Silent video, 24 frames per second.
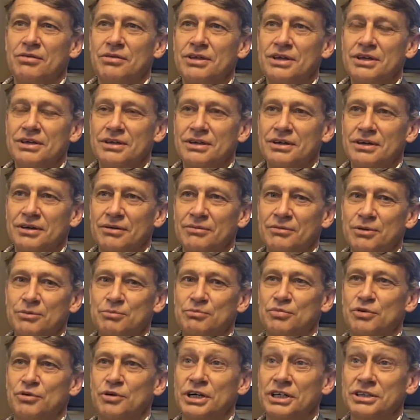the
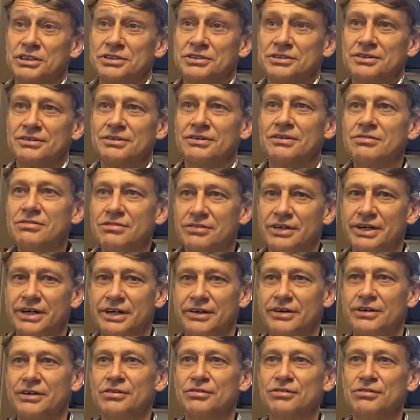production
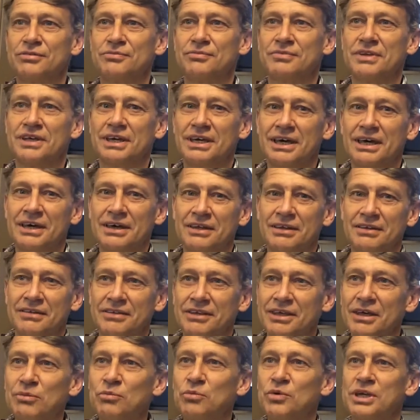scenarios,
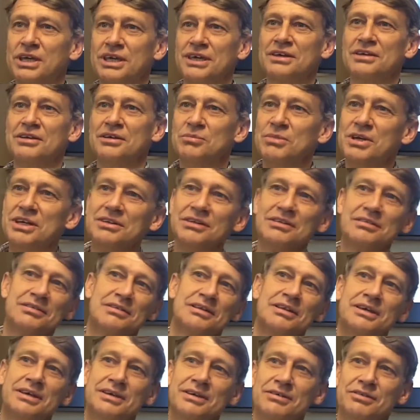and then we can
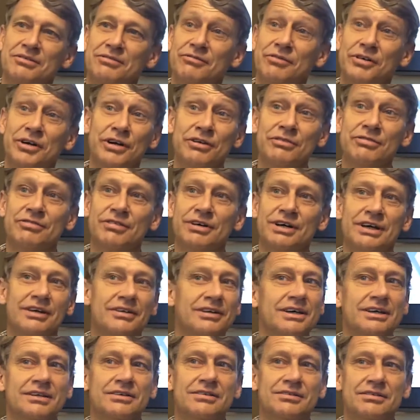immediately verify
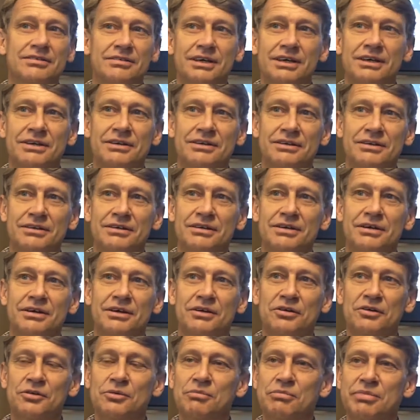that and
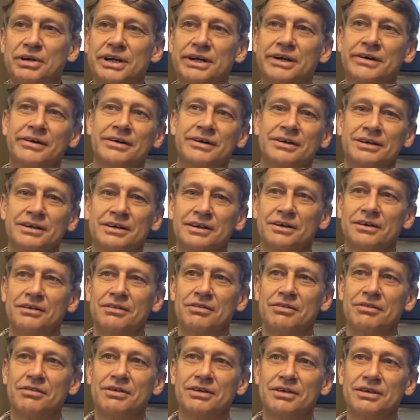compare
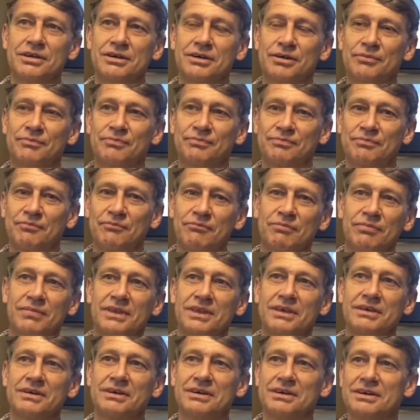the
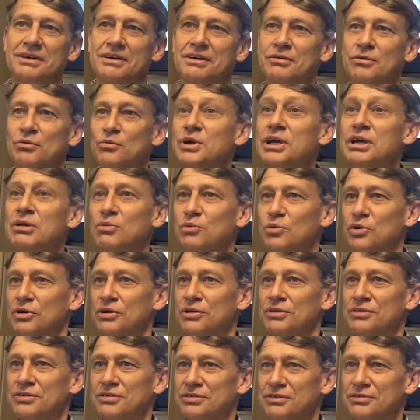real
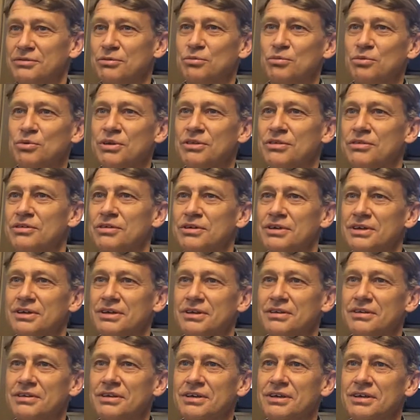world with
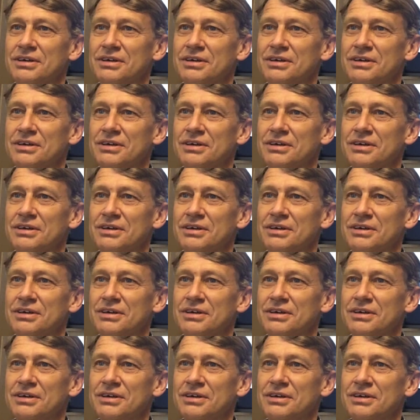the